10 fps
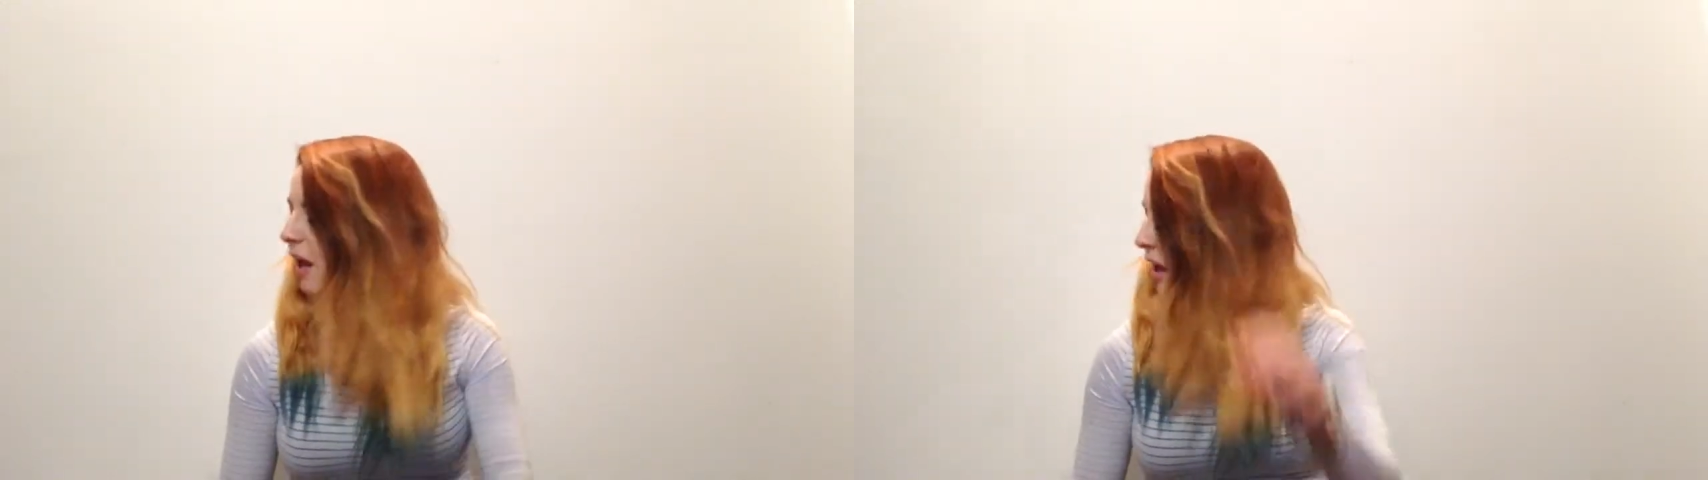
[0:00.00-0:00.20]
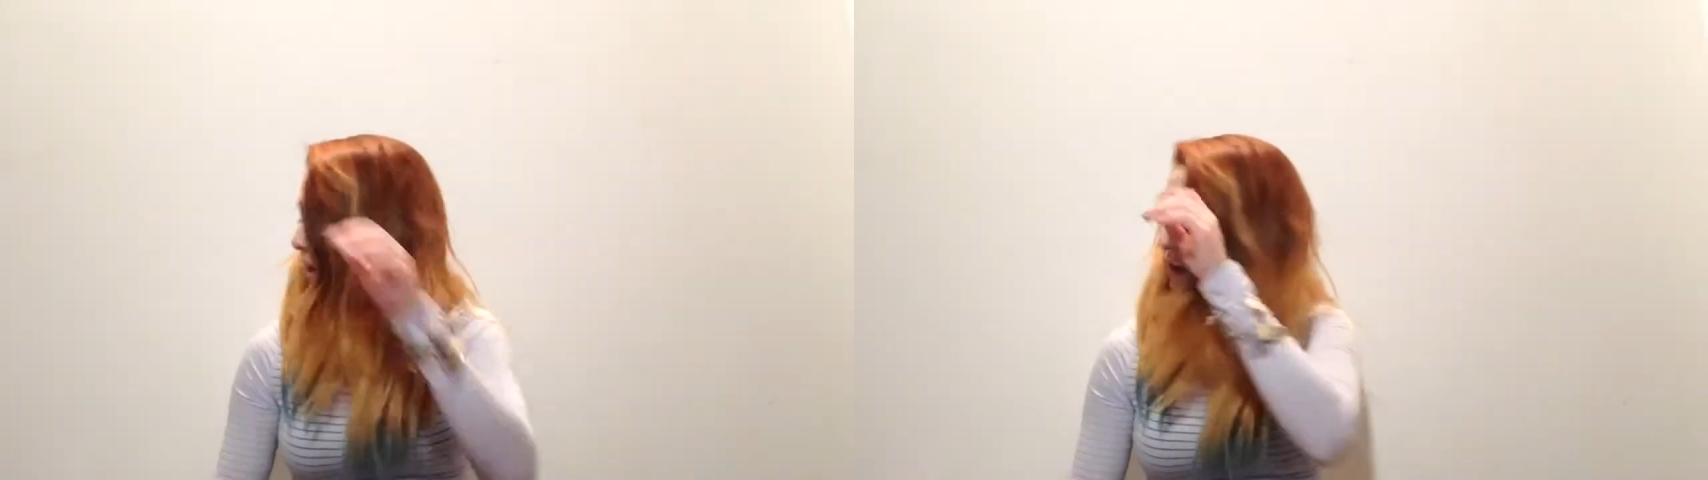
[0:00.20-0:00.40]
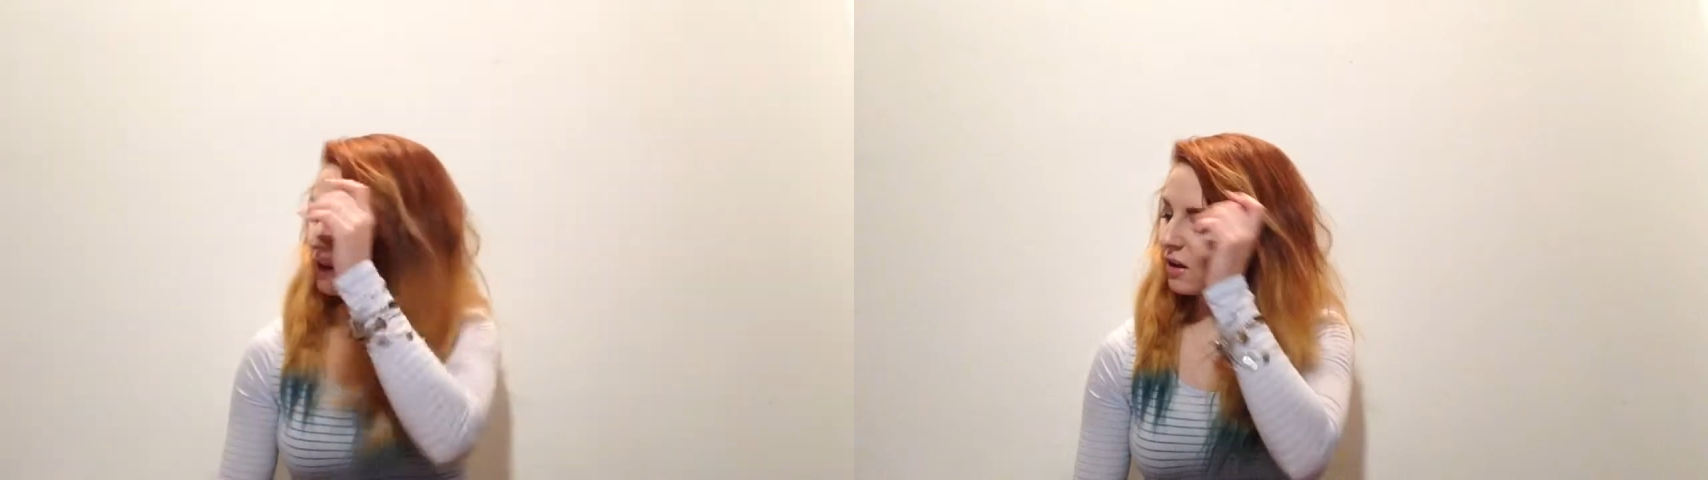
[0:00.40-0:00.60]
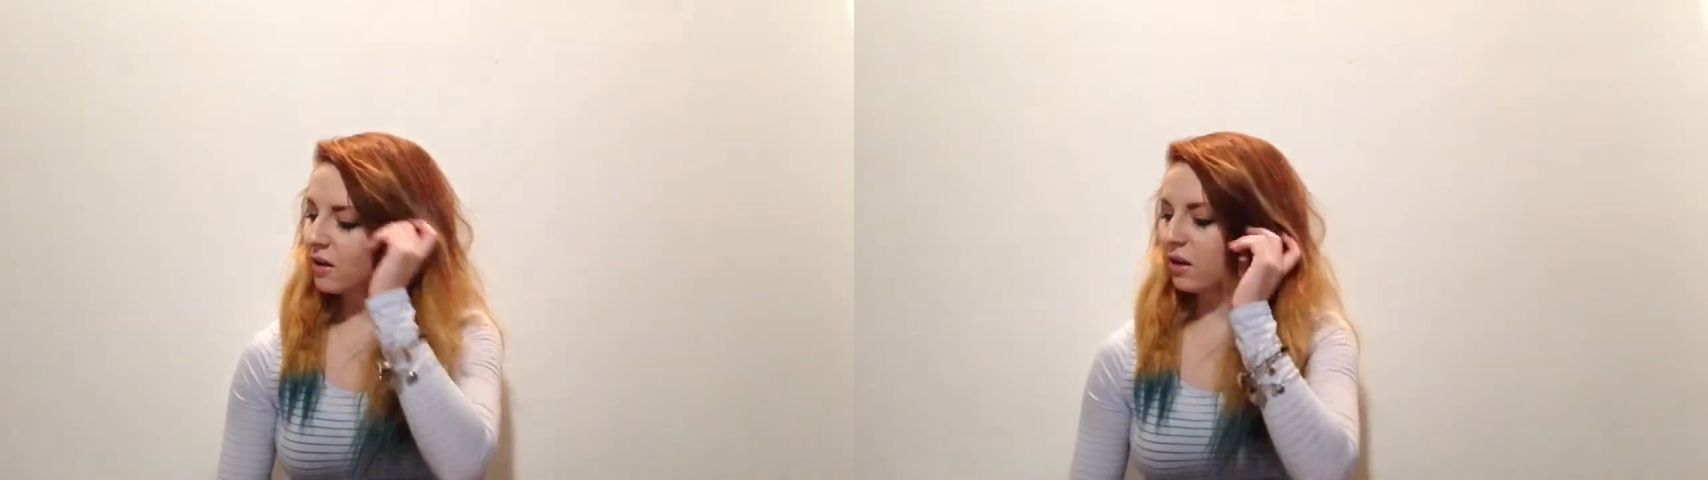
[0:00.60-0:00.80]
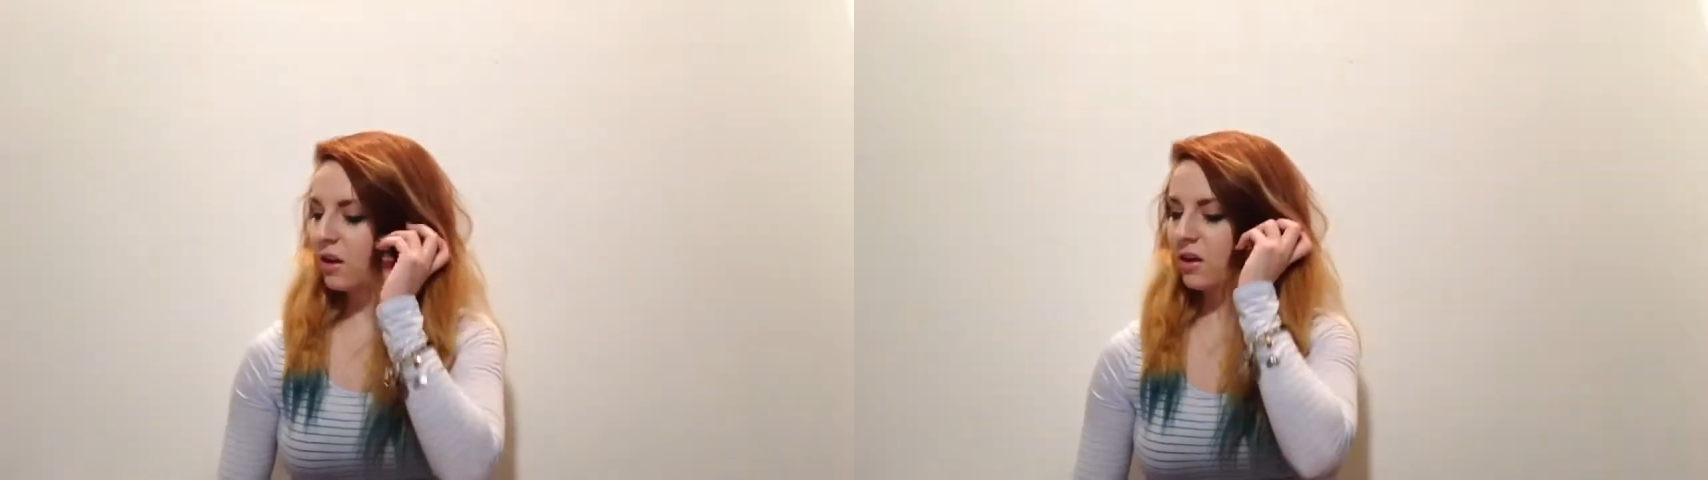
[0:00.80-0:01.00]

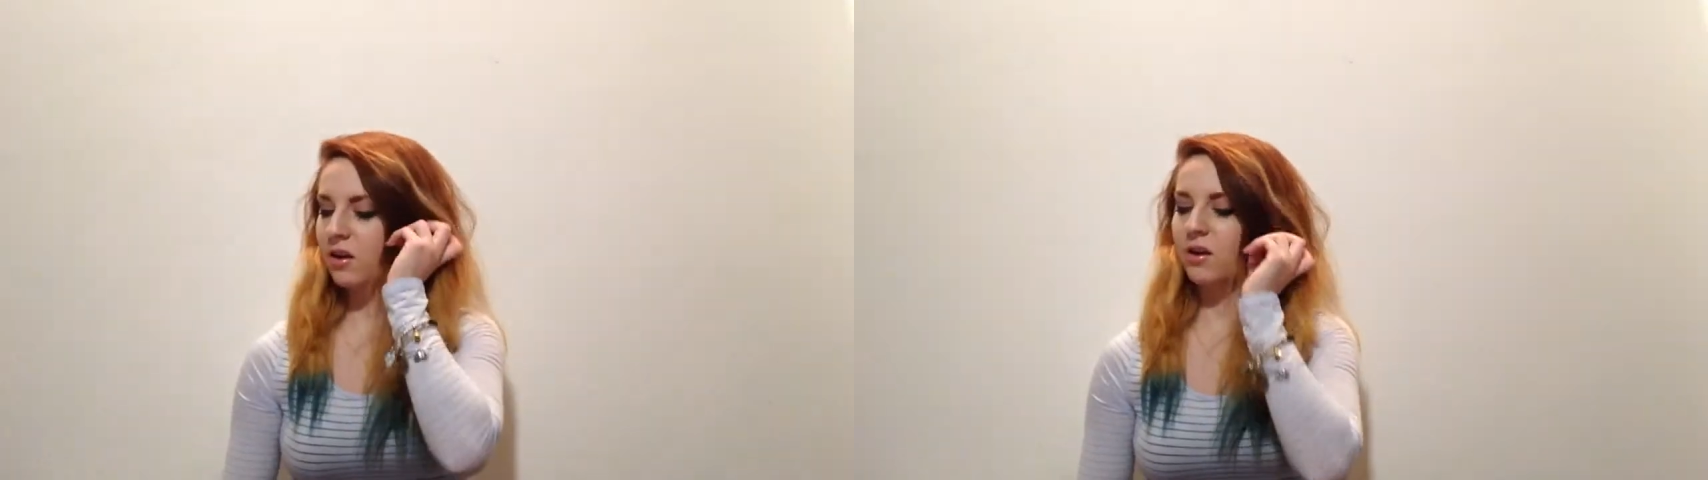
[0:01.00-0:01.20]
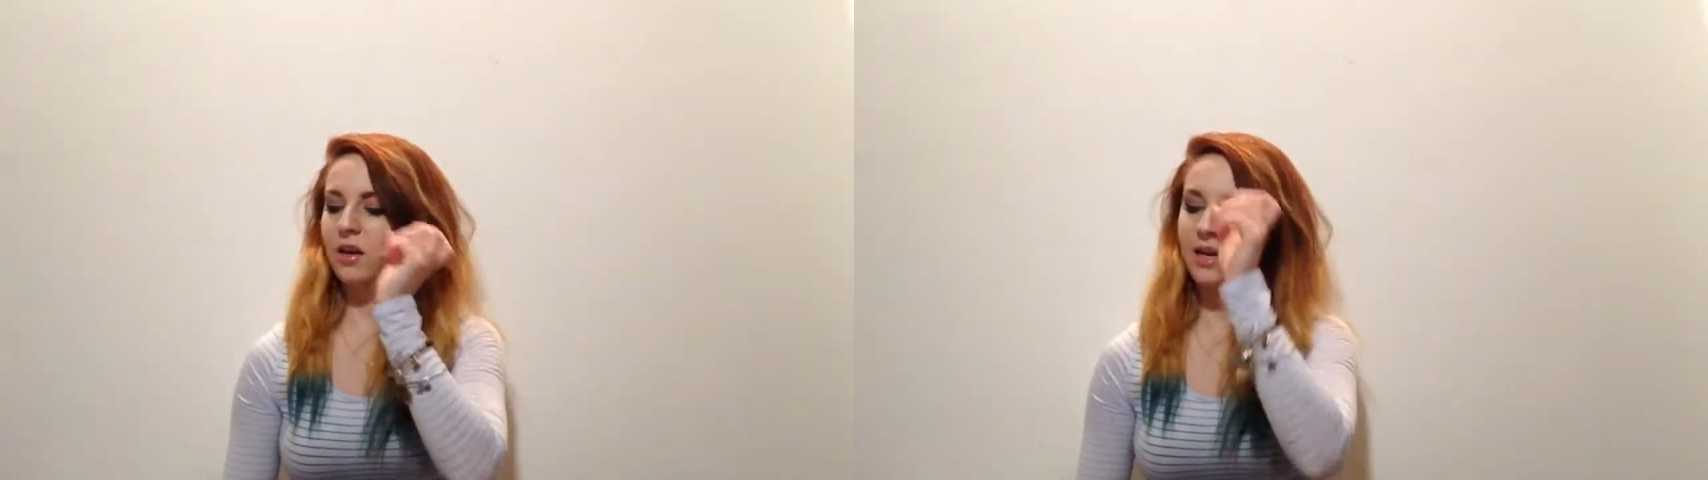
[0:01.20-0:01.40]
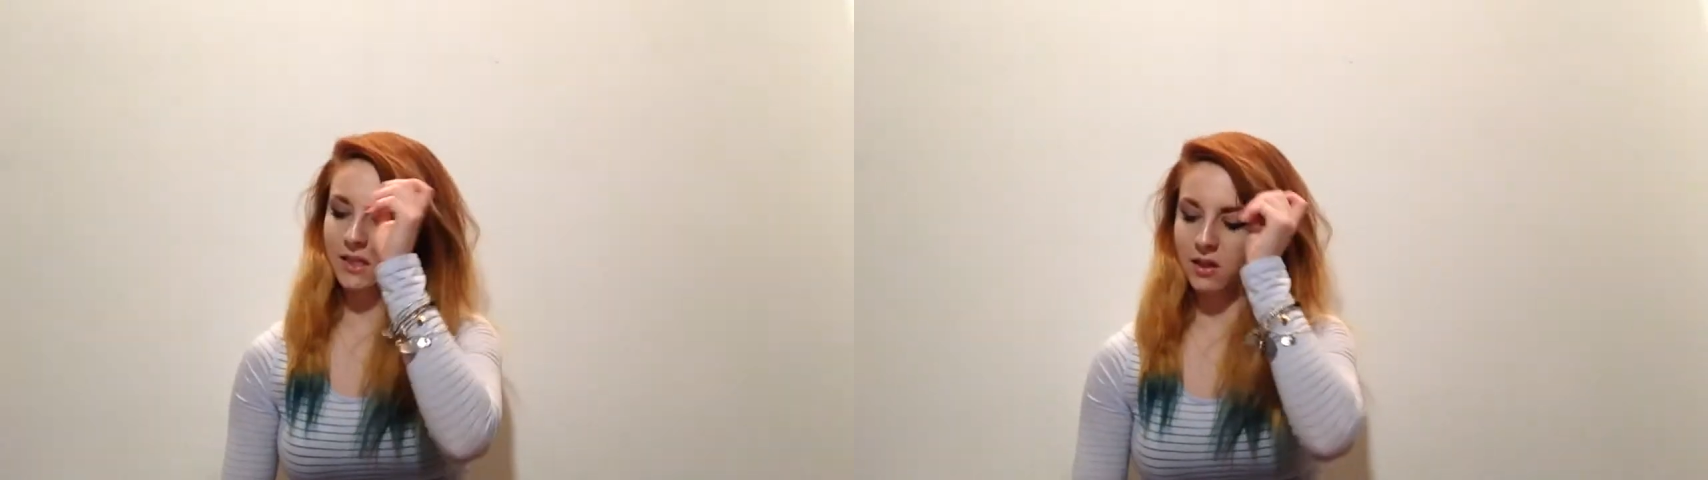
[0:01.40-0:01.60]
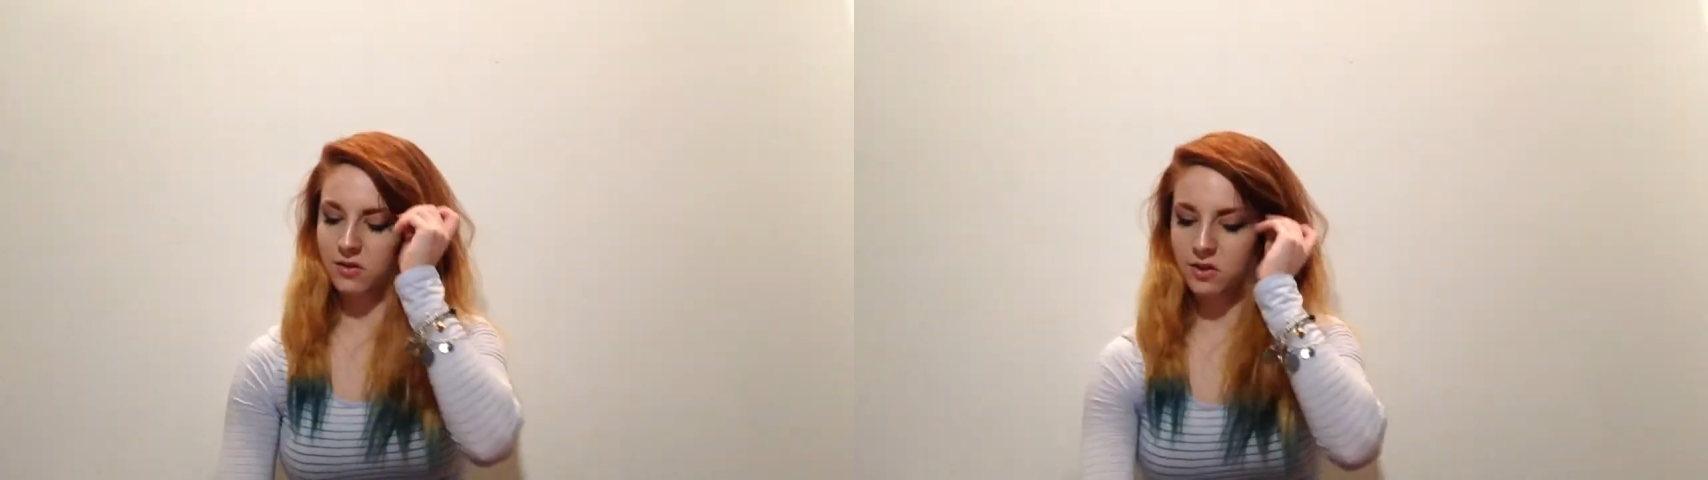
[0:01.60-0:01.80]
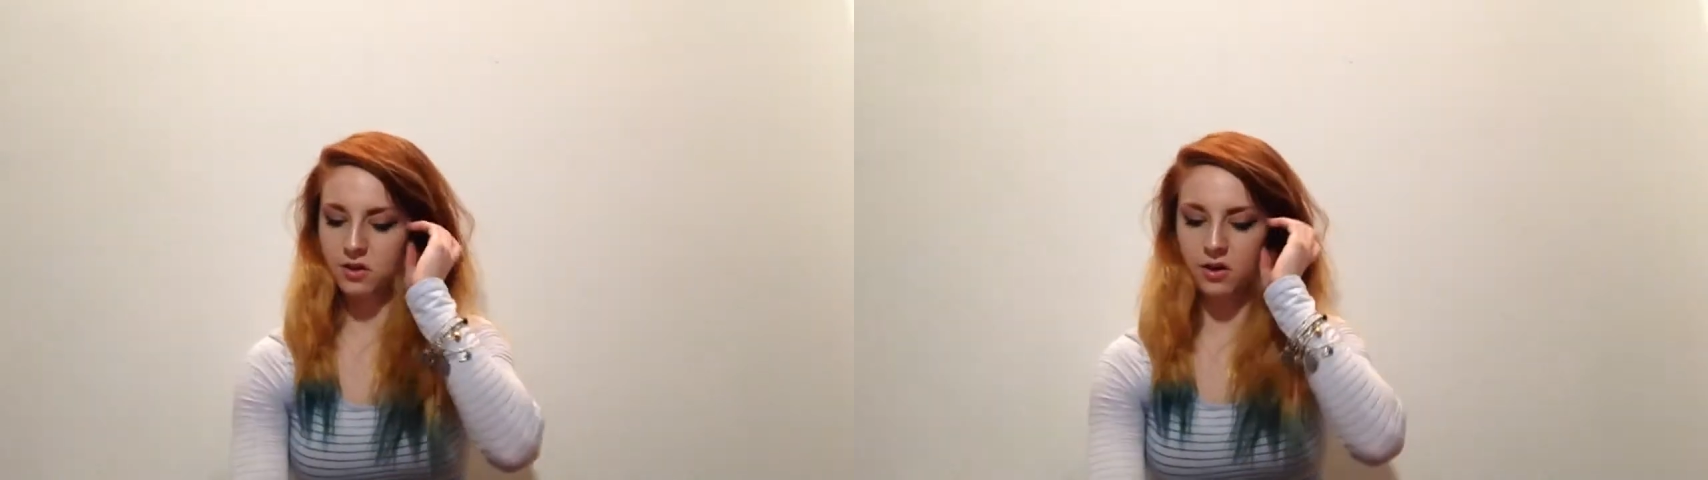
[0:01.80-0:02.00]
And I guess I'll
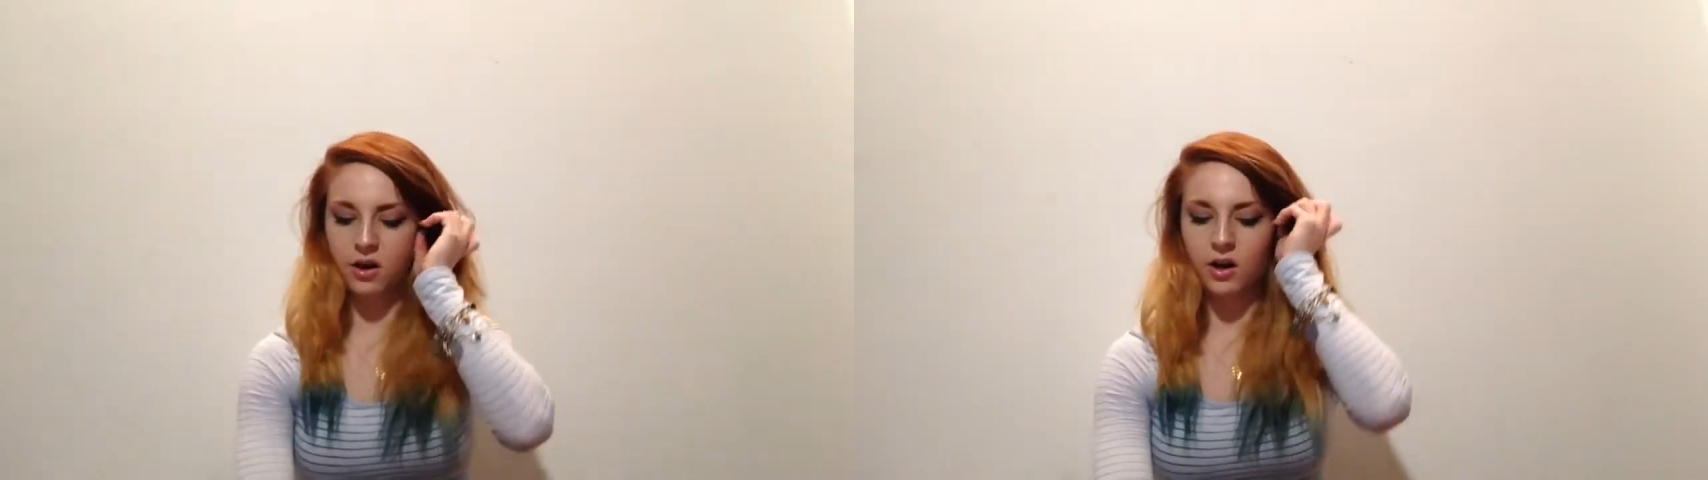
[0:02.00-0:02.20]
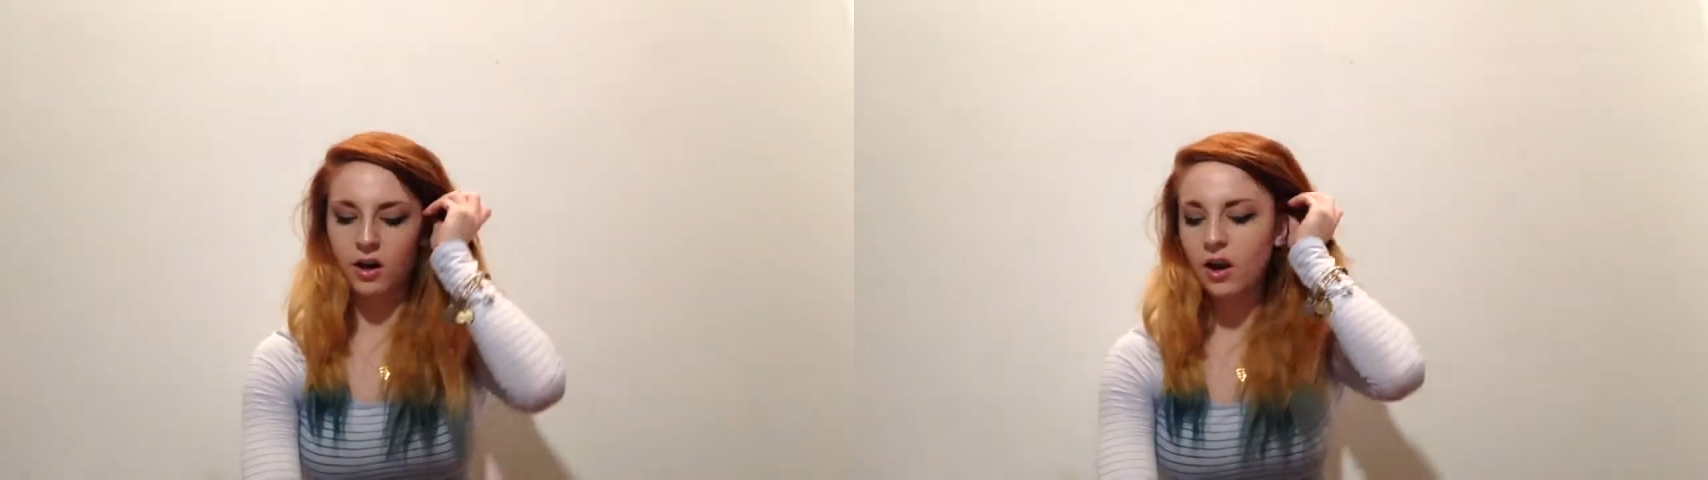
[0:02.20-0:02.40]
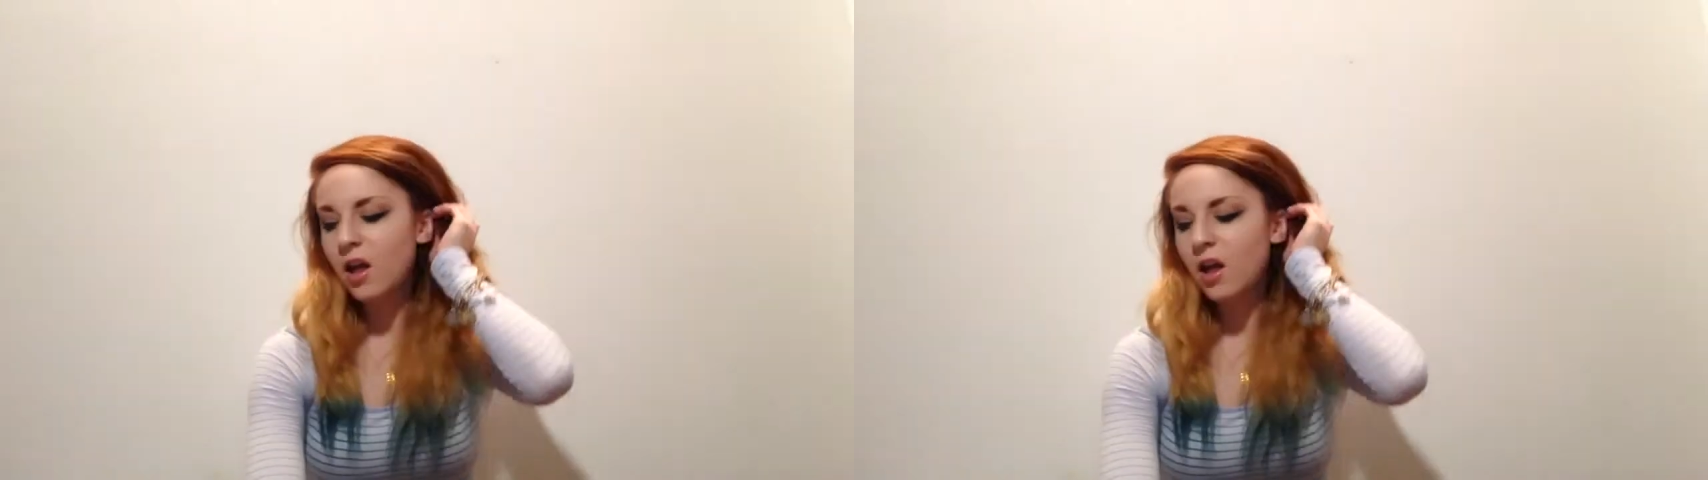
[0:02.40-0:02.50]
start